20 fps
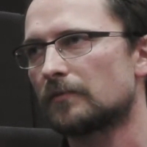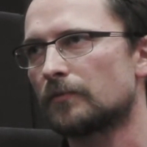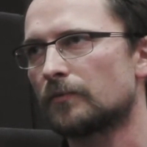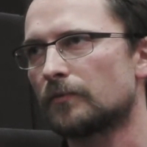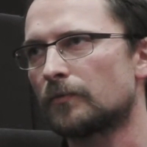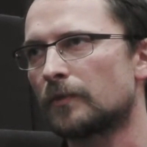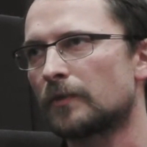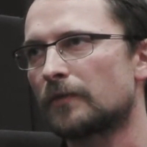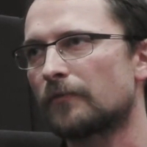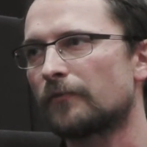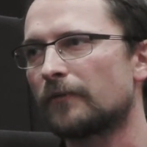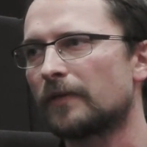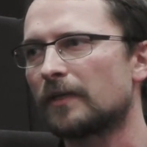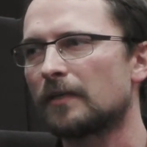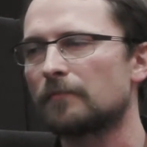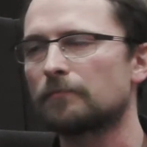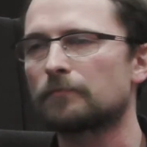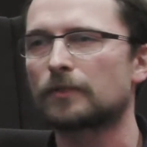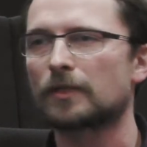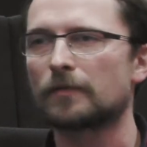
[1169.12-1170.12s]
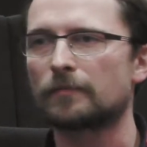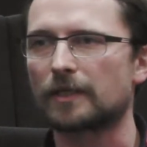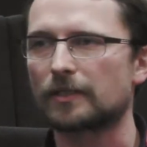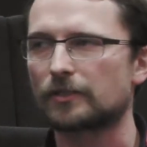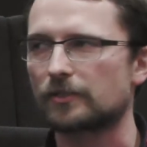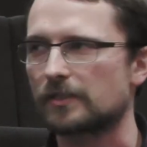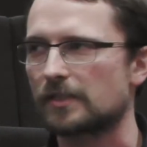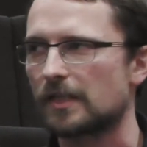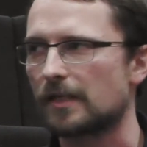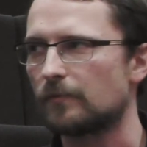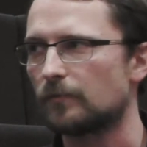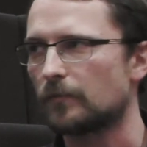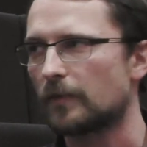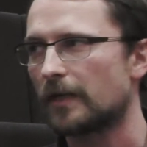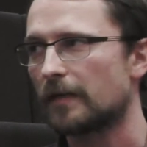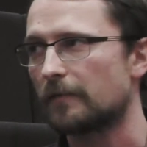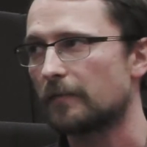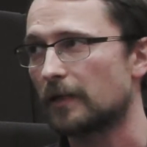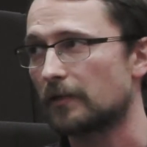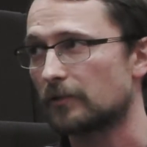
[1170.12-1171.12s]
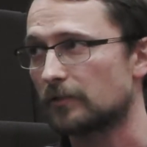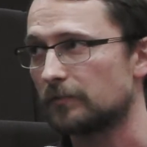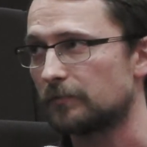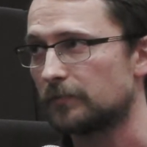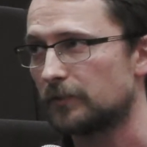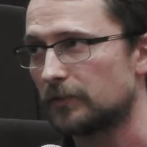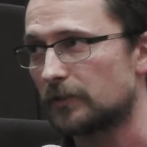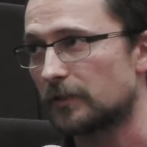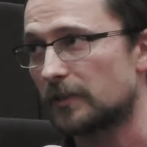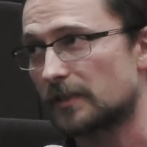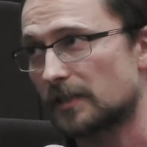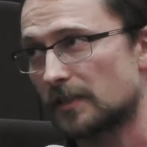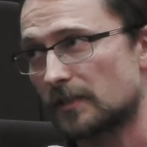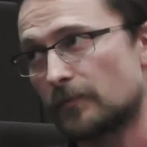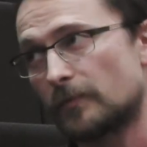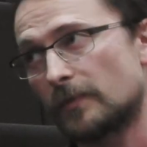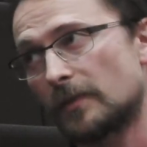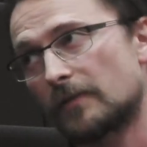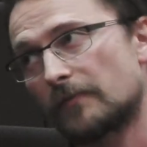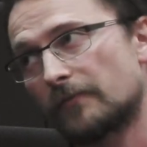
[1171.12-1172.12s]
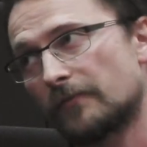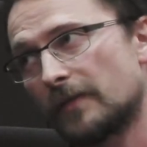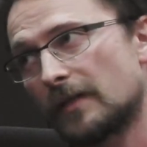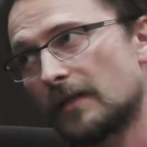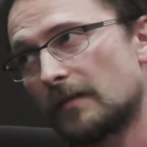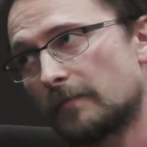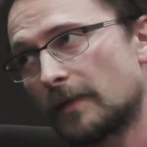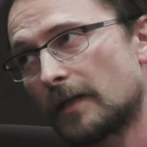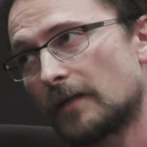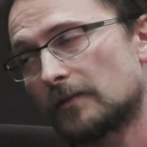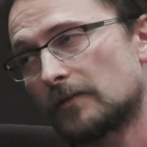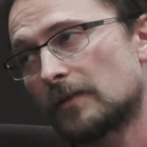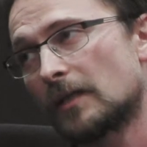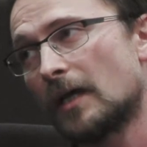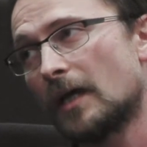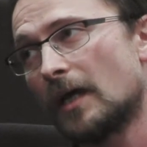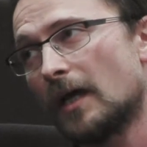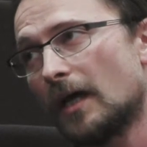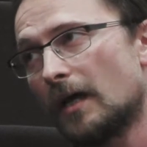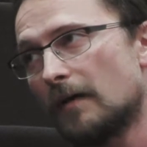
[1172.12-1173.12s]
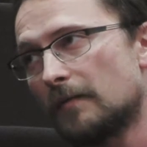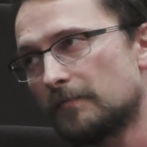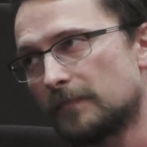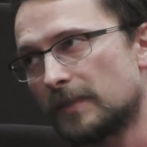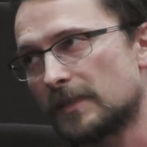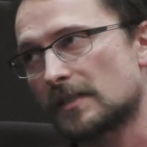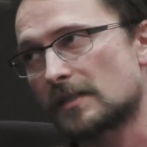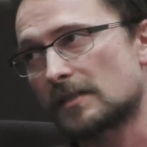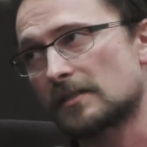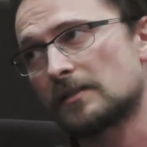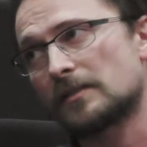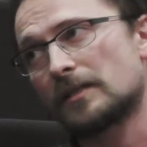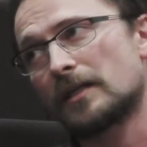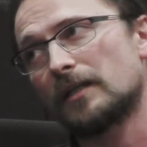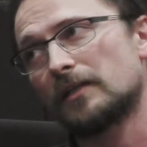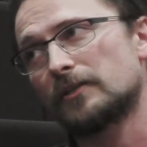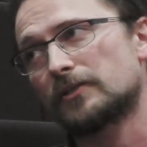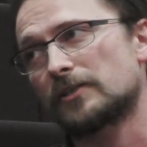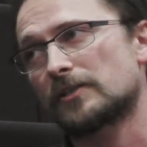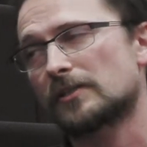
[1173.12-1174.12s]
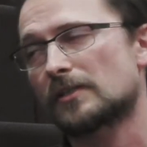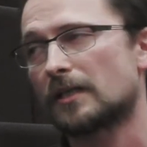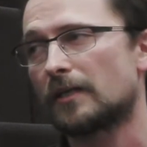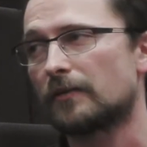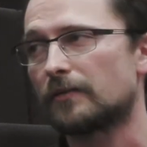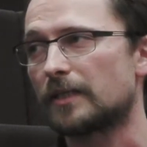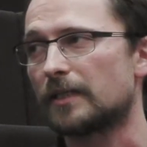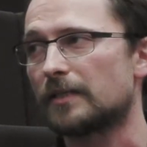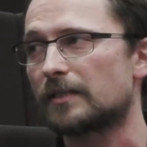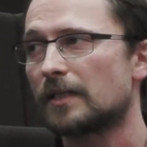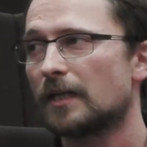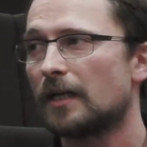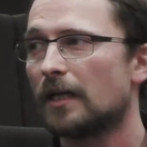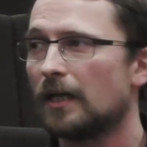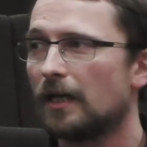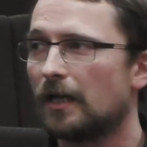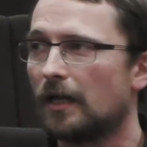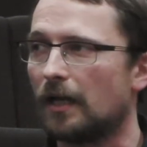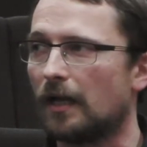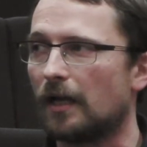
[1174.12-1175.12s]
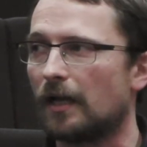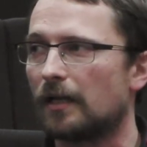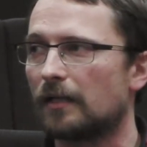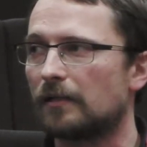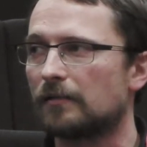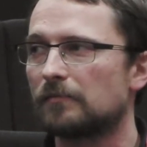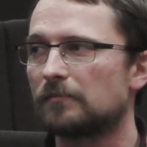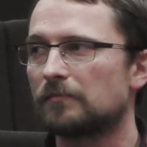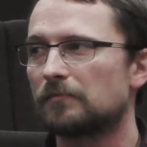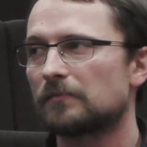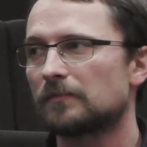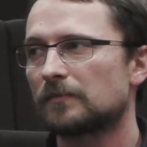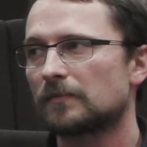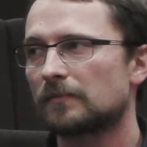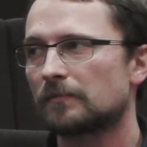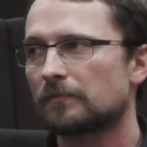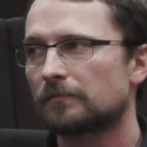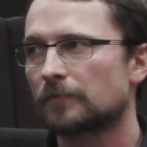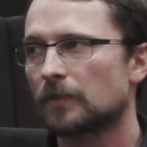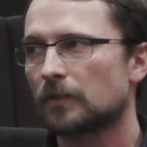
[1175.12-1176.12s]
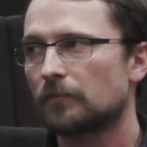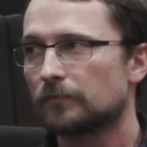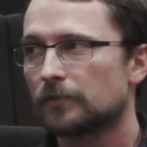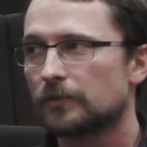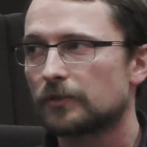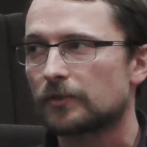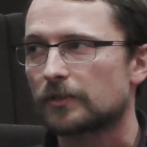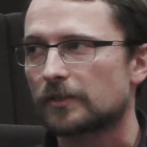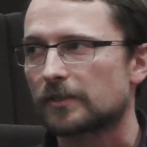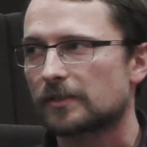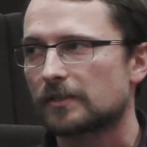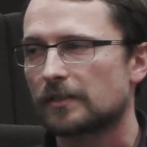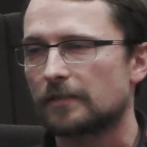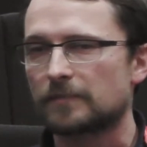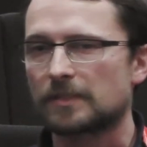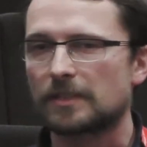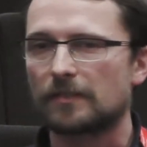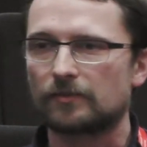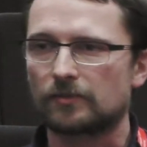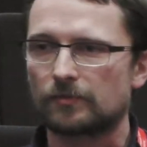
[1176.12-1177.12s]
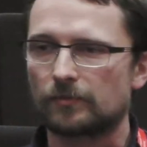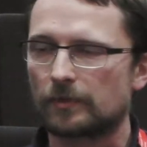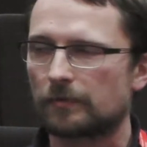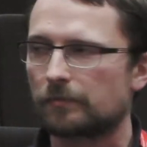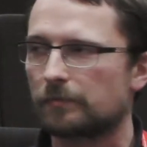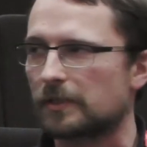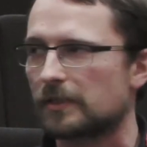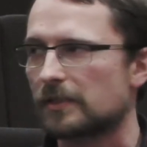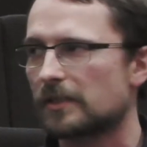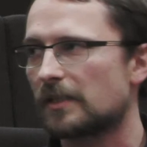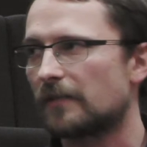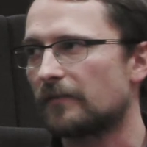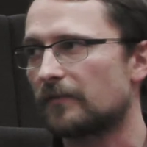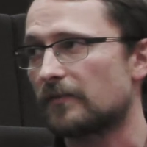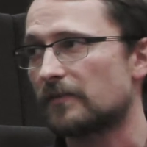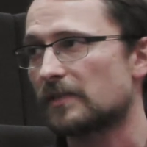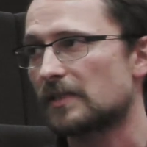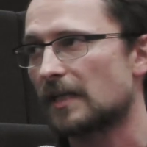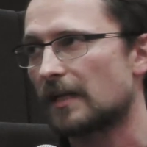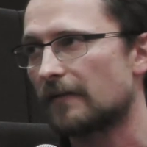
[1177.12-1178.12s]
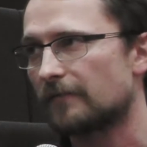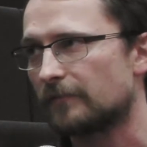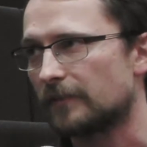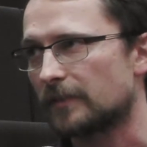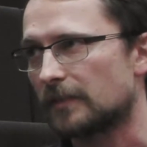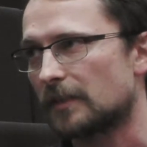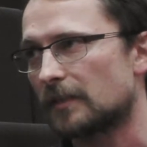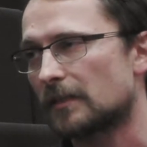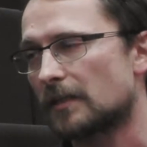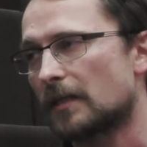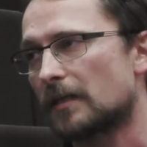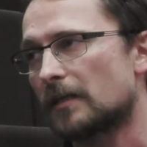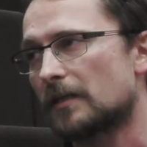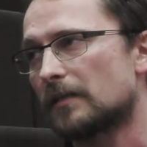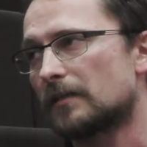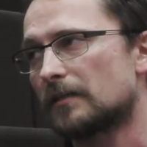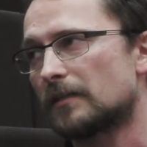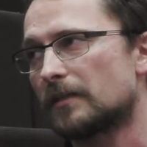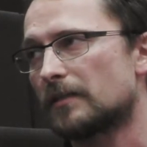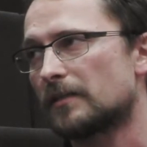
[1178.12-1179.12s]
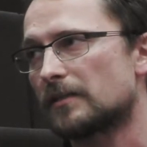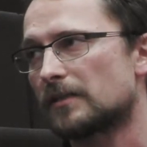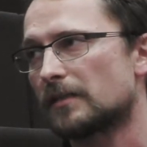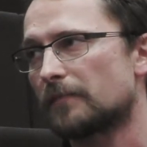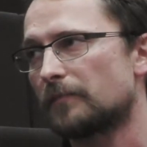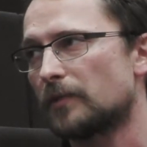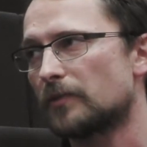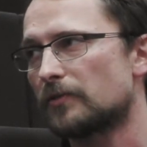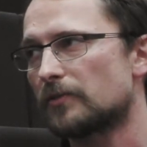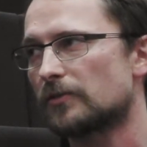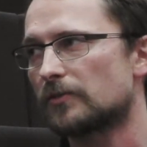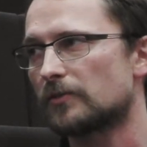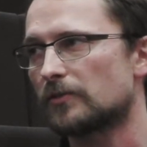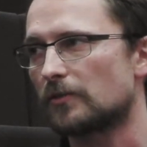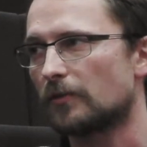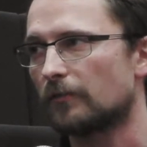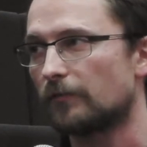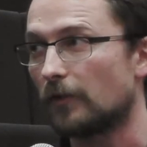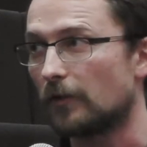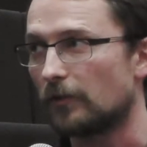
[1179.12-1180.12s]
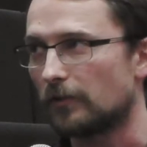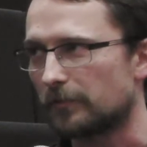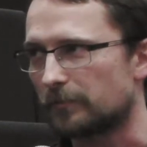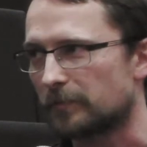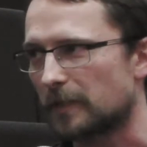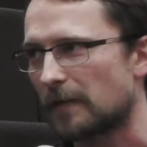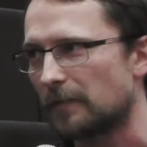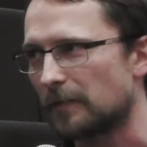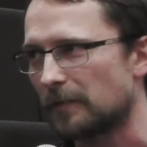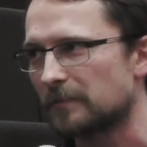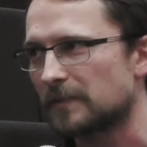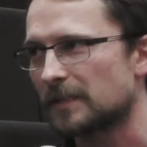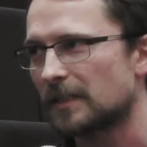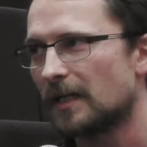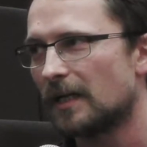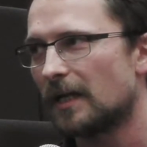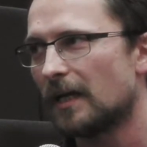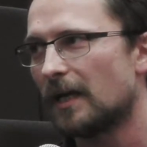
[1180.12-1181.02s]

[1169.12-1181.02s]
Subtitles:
we were thinking pretty much the same way about computers as we are thinking about business intelligence nowadays. Computers themselves were perceived as something that is supposed to solve all the problems,